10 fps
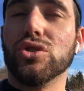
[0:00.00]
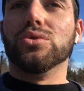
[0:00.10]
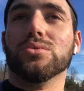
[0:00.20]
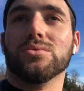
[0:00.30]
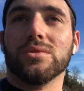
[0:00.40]

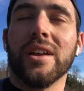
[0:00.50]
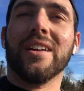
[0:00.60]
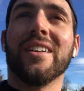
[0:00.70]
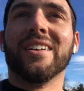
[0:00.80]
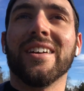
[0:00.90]
June,
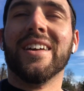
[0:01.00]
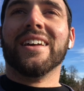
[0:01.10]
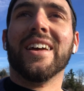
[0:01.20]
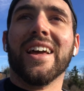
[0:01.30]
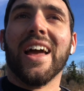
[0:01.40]

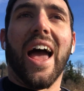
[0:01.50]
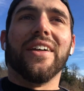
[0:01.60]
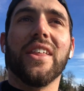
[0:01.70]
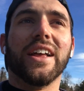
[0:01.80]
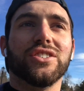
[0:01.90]

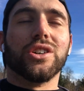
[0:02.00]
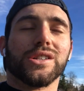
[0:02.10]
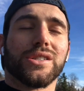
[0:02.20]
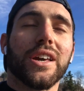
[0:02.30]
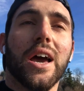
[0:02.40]
and then
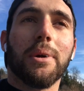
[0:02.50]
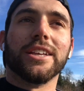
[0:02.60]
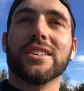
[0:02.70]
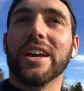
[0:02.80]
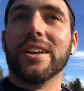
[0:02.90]
just yeah
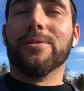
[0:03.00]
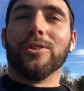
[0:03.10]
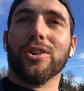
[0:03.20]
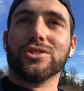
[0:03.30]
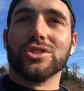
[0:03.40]
maintain
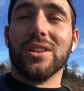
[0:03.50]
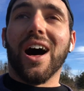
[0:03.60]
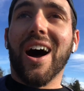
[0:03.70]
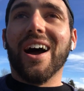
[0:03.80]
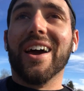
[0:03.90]
for
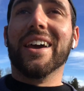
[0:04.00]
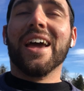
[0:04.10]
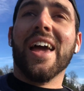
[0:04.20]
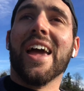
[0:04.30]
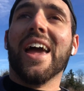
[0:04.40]
July
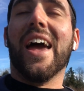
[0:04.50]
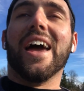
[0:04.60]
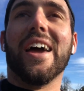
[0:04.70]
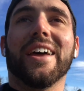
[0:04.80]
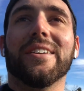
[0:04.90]

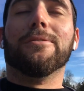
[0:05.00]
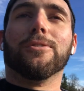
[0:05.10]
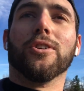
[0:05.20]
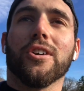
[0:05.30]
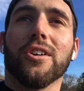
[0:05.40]
and
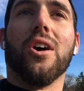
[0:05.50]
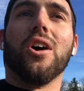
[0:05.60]
for